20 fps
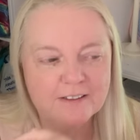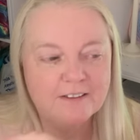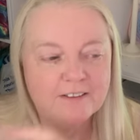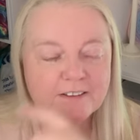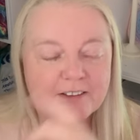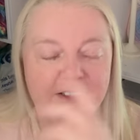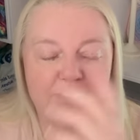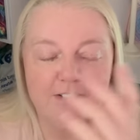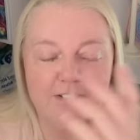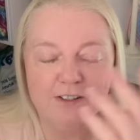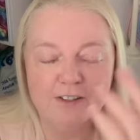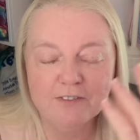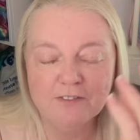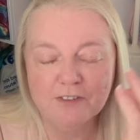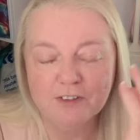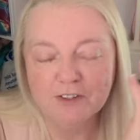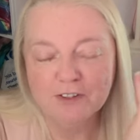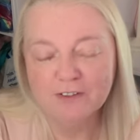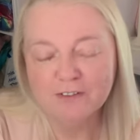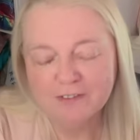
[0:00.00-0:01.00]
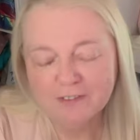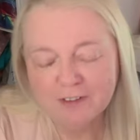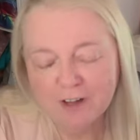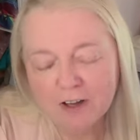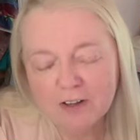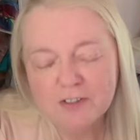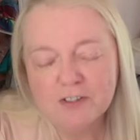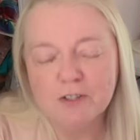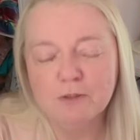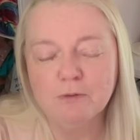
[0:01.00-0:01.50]
the the
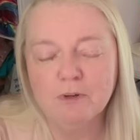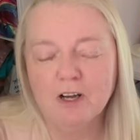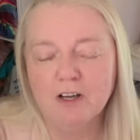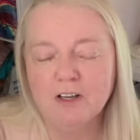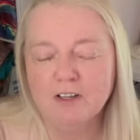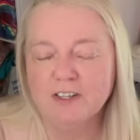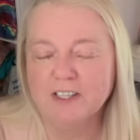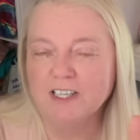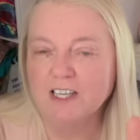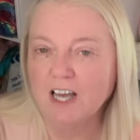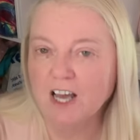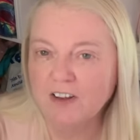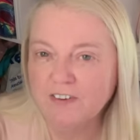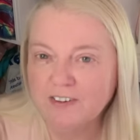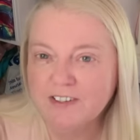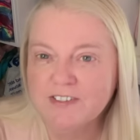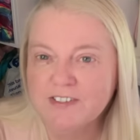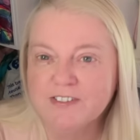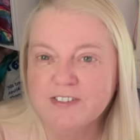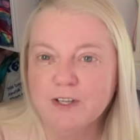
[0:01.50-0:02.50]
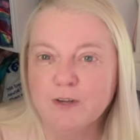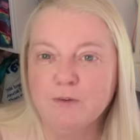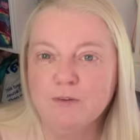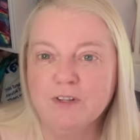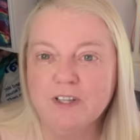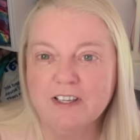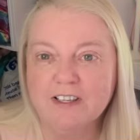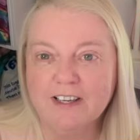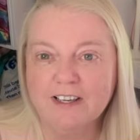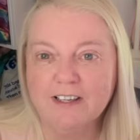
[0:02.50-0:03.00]
Arsenal are the Gunners, so
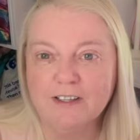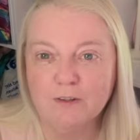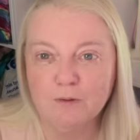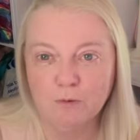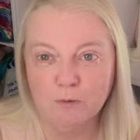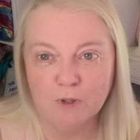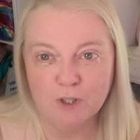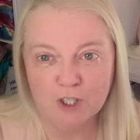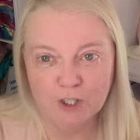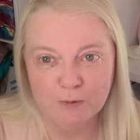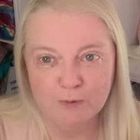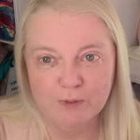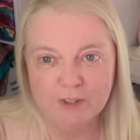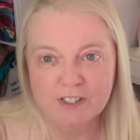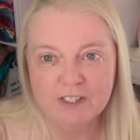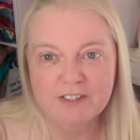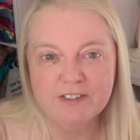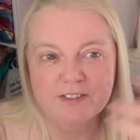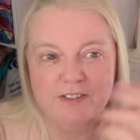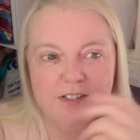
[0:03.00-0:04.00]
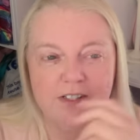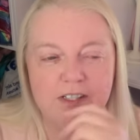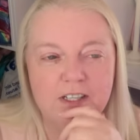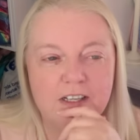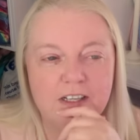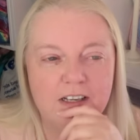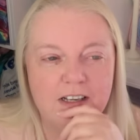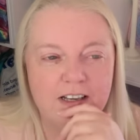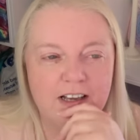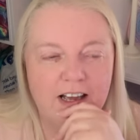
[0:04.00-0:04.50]
they get called Gooners,
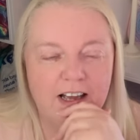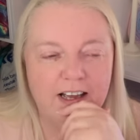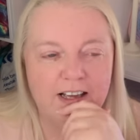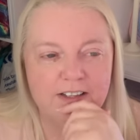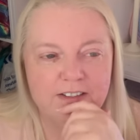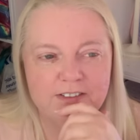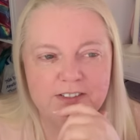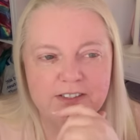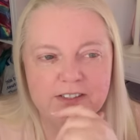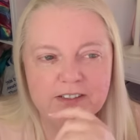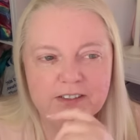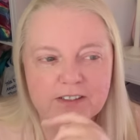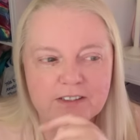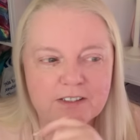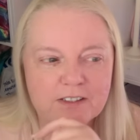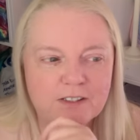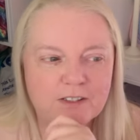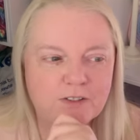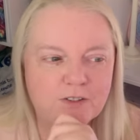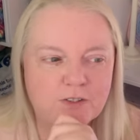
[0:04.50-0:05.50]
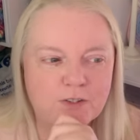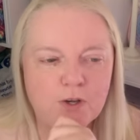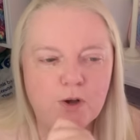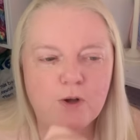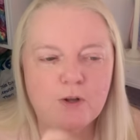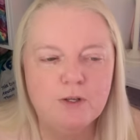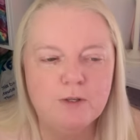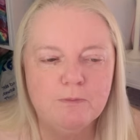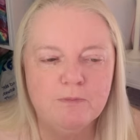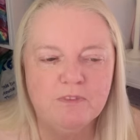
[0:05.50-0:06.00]
and
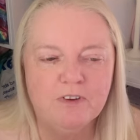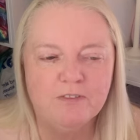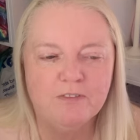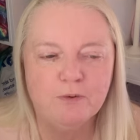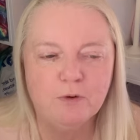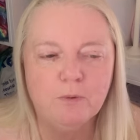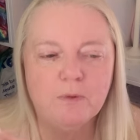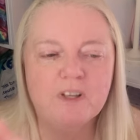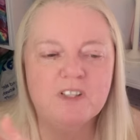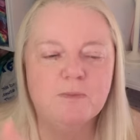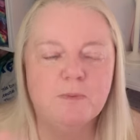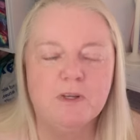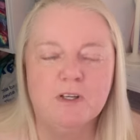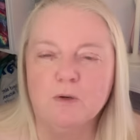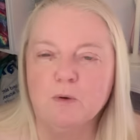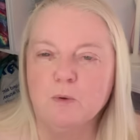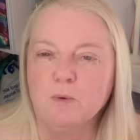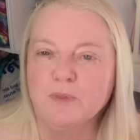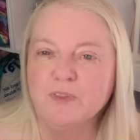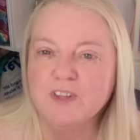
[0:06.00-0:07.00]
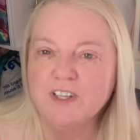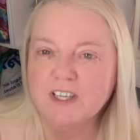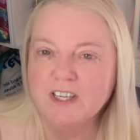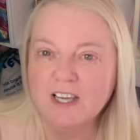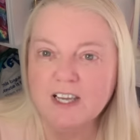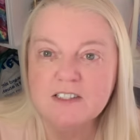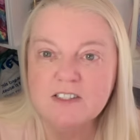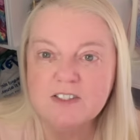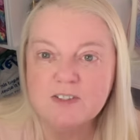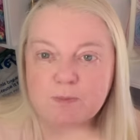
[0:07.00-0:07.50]
Tottenham have always been called the
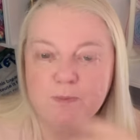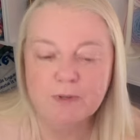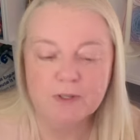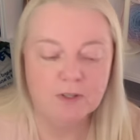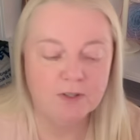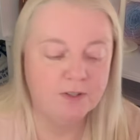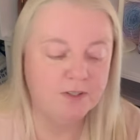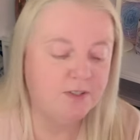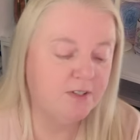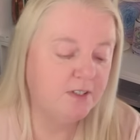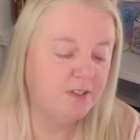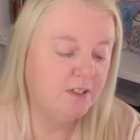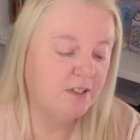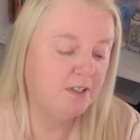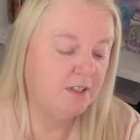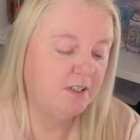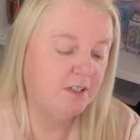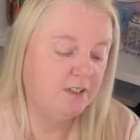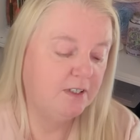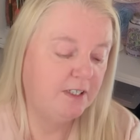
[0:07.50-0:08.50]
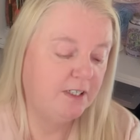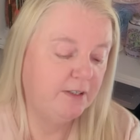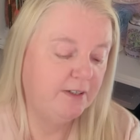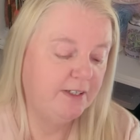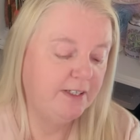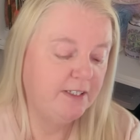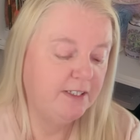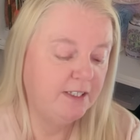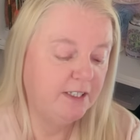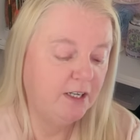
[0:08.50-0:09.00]
Yids because you know,
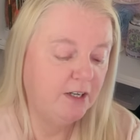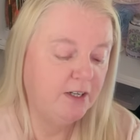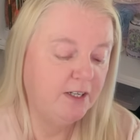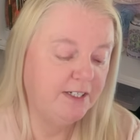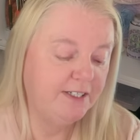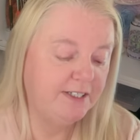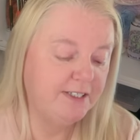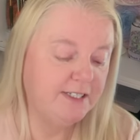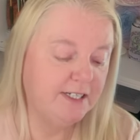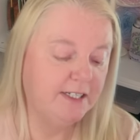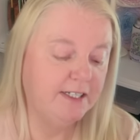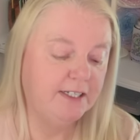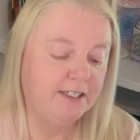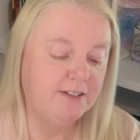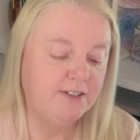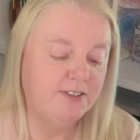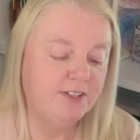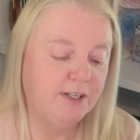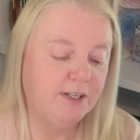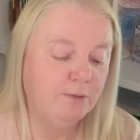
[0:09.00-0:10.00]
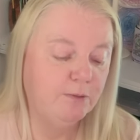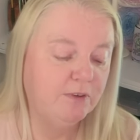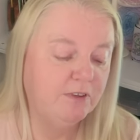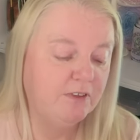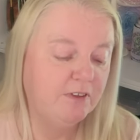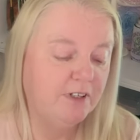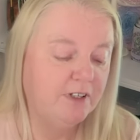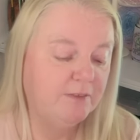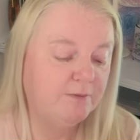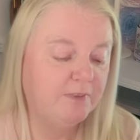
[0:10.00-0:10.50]
in the early days, they
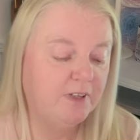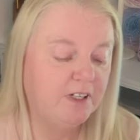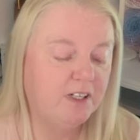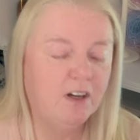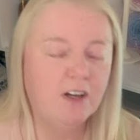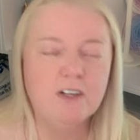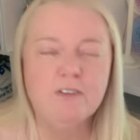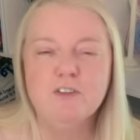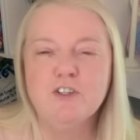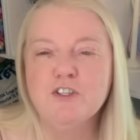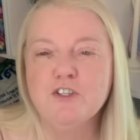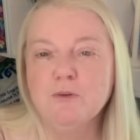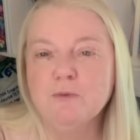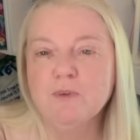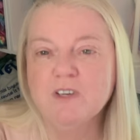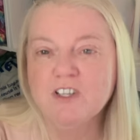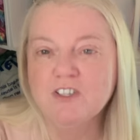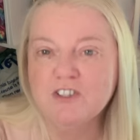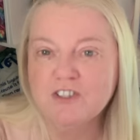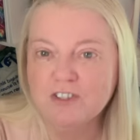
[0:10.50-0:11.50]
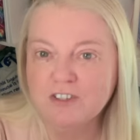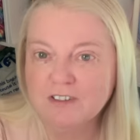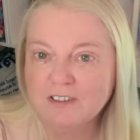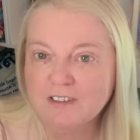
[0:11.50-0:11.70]
were um, a kind of a Jewish,